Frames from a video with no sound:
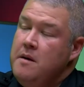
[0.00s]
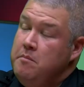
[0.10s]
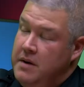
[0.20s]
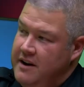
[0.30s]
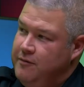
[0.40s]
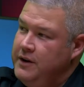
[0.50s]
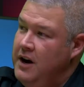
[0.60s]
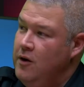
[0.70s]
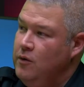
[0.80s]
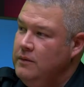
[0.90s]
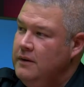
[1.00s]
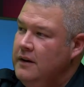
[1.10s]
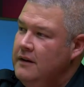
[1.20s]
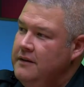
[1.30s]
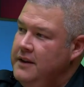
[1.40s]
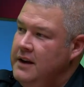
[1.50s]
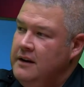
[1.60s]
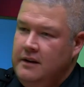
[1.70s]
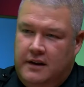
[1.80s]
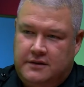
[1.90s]
but if we don't,
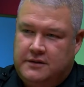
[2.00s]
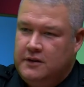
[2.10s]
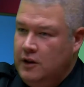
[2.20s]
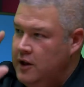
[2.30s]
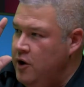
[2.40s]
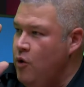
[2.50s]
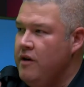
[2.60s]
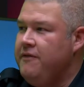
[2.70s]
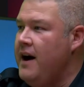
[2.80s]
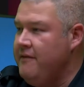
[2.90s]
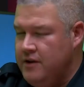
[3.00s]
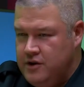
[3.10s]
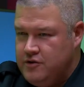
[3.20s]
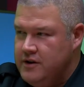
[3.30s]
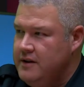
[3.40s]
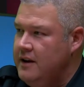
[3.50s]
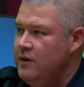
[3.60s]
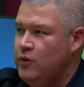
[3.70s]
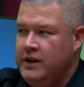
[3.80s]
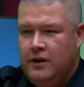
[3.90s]
then it's the Lenoir 500,
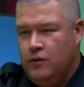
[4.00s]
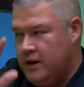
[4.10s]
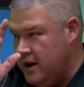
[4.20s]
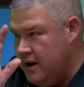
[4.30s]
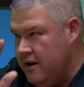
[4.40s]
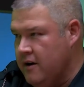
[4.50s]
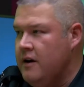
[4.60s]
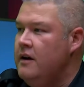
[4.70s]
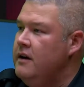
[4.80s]
and we don't care,